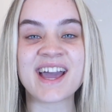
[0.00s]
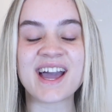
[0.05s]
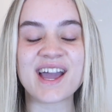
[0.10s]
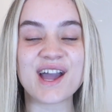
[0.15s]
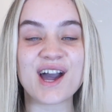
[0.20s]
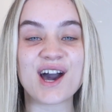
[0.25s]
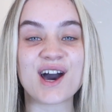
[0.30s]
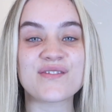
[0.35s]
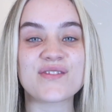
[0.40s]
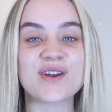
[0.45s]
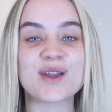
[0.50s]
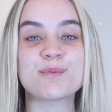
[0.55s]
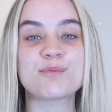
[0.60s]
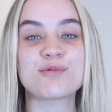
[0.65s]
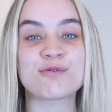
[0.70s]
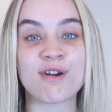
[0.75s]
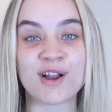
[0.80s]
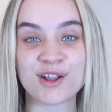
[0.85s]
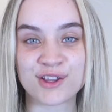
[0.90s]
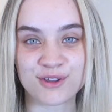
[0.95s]
I have a
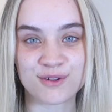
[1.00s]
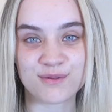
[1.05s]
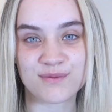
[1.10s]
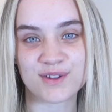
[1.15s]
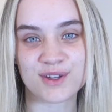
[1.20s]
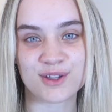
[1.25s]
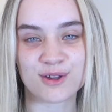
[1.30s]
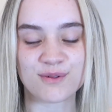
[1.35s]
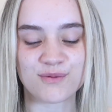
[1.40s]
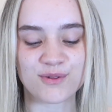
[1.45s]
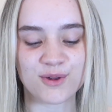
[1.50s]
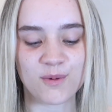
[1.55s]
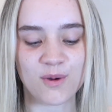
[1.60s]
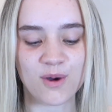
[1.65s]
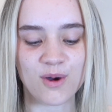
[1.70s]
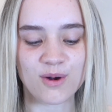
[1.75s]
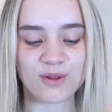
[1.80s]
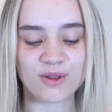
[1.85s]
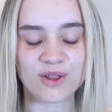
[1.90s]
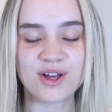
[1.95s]
brand new video for you
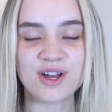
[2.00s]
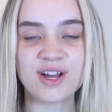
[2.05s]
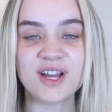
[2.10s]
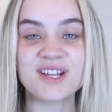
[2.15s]
all.